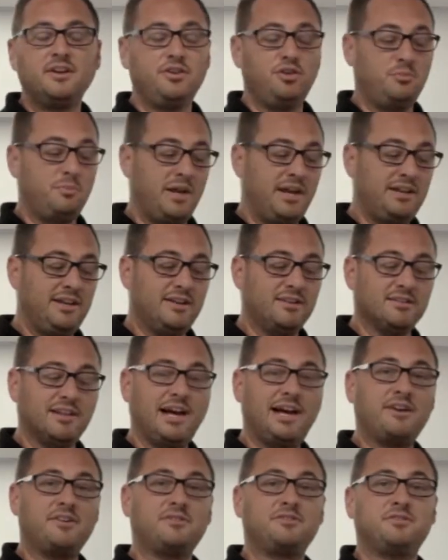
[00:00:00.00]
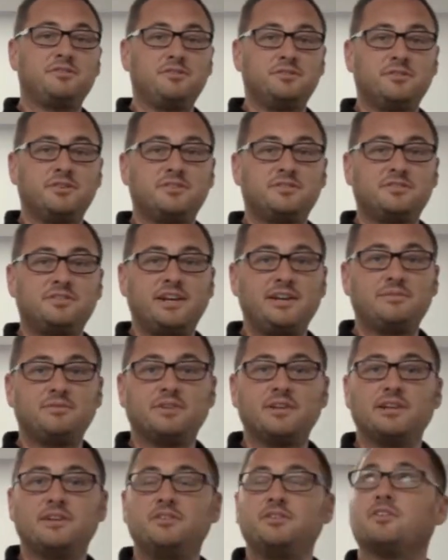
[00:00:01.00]
You may need a ladder to do this
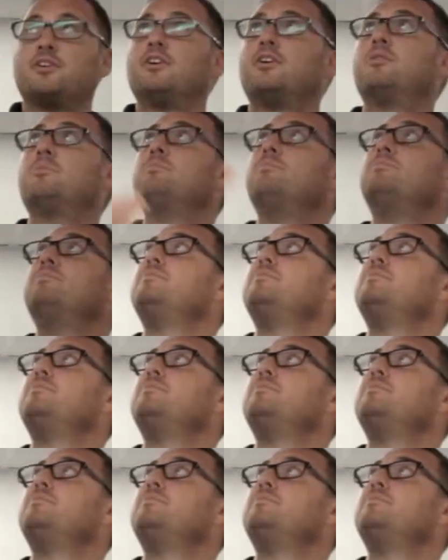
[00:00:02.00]
safely in your home.